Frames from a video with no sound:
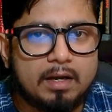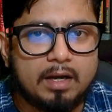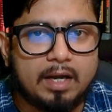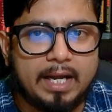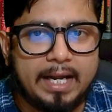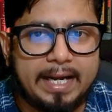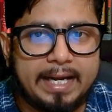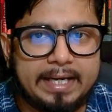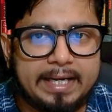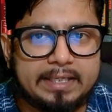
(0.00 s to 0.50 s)

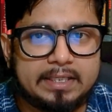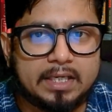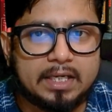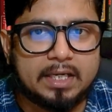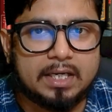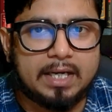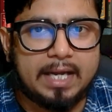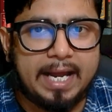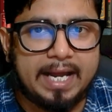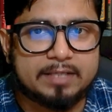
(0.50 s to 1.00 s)
and
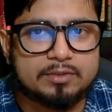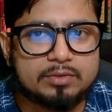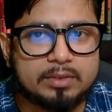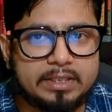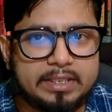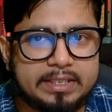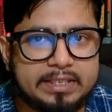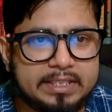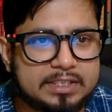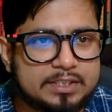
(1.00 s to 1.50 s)
uh,
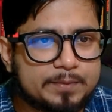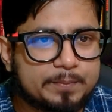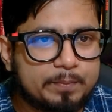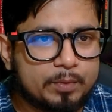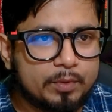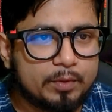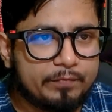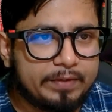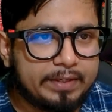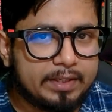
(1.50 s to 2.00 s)
actually
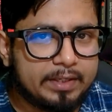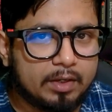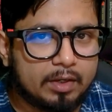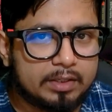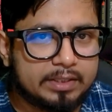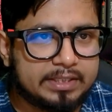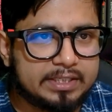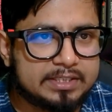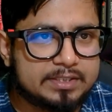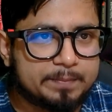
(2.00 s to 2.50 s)
disproving
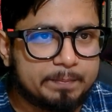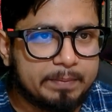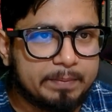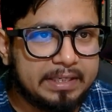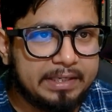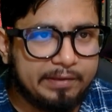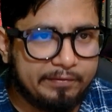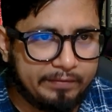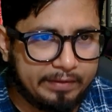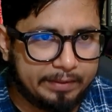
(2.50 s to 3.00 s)
or
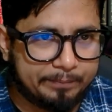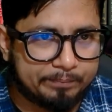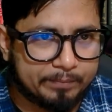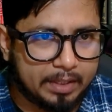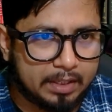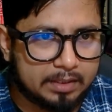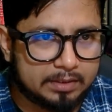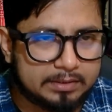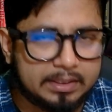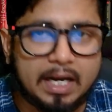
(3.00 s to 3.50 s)
disbelieving
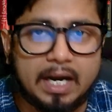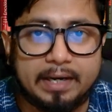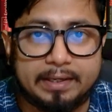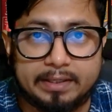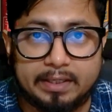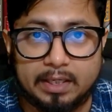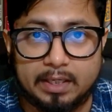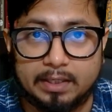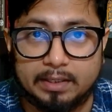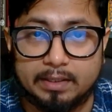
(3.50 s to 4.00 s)
uh, the
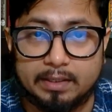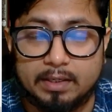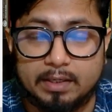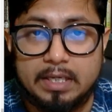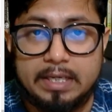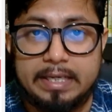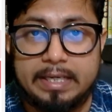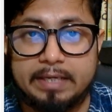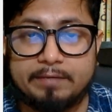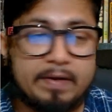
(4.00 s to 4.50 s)
article.
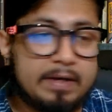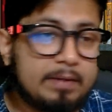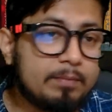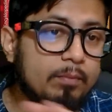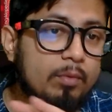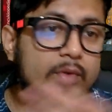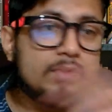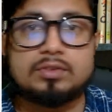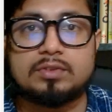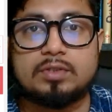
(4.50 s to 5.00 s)
In fact,
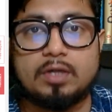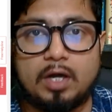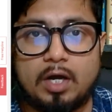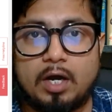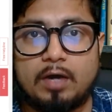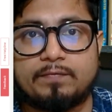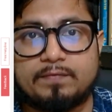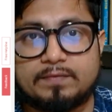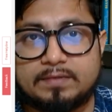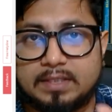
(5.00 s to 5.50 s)
most
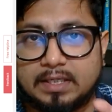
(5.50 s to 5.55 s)
of